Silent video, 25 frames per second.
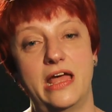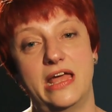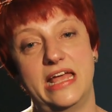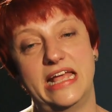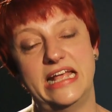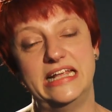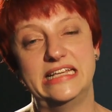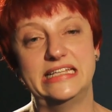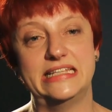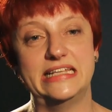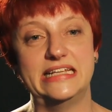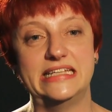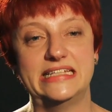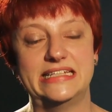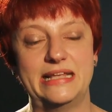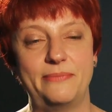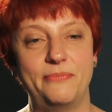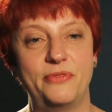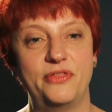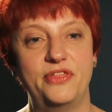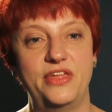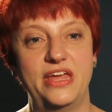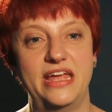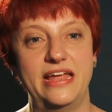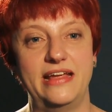Is this
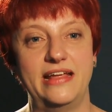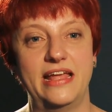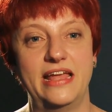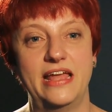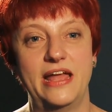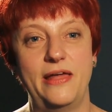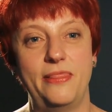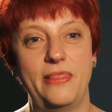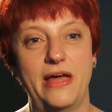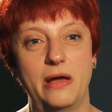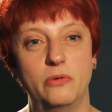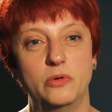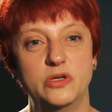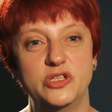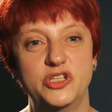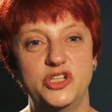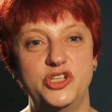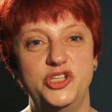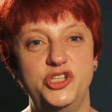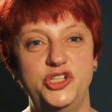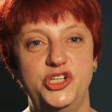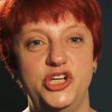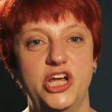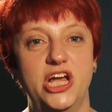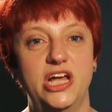something that was
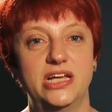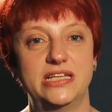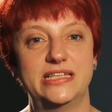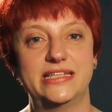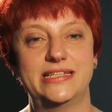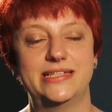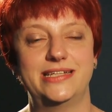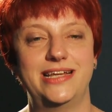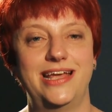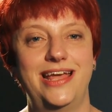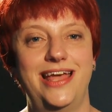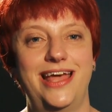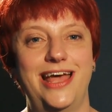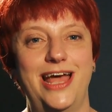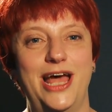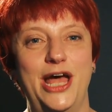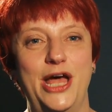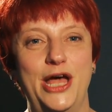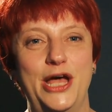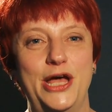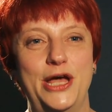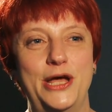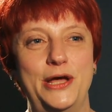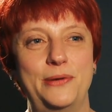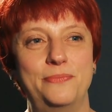just,
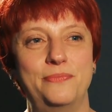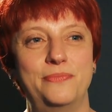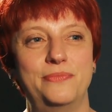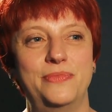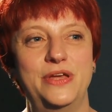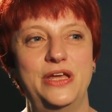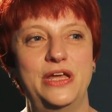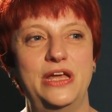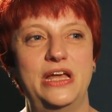a